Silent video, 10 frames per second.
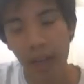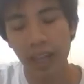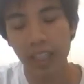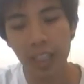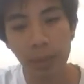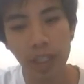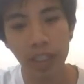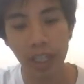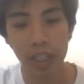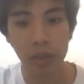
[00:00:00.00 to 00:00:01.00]
It's
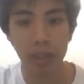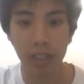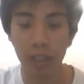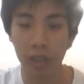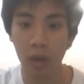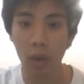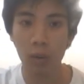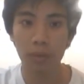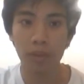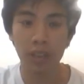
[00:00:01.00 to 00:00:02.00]
especially interesting,
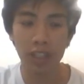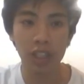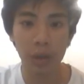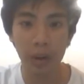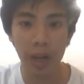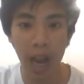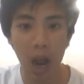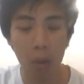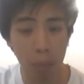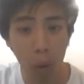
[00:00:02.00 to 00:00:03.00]
though, considering
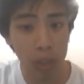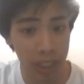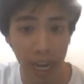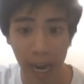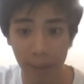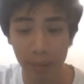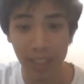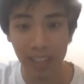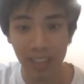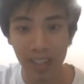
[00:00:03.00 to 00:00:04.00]
how most
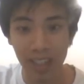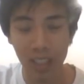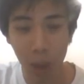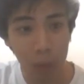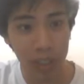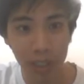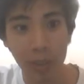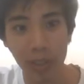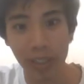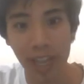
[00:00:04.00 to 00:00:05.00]
games don't
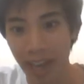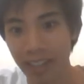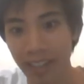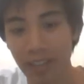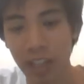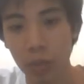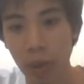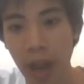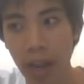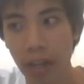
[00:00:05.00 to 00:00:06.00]
usually end in this
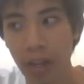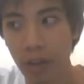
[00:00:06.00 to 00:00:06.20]
way.